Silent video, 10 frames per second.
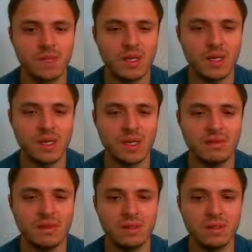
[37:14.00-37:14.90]
Yeah, and
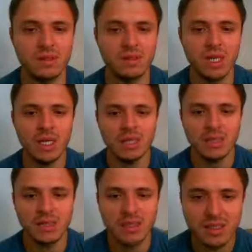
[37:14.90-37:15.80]
after, oh, what?
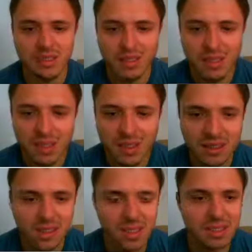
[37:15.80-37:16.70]

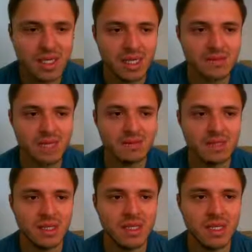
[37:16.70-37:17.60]
He takes an
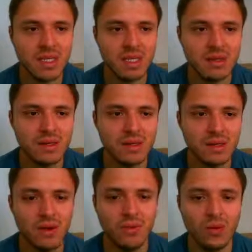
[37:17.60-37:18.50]
f3 check.
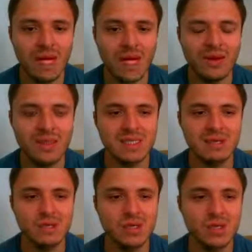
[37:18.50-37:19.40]
Oh, wow, that's even
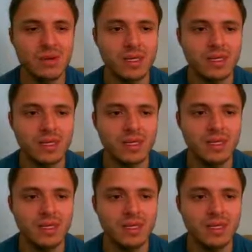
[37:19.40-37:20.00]
more crushing.